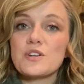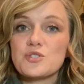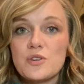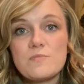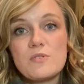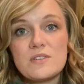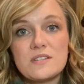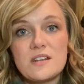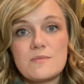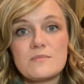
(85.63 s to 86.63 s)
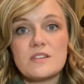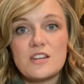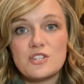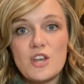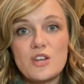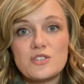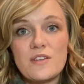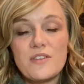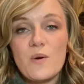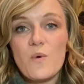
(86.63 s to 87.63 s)
trim your stems and change out
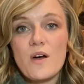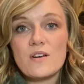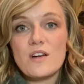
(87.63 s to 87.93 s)
that water,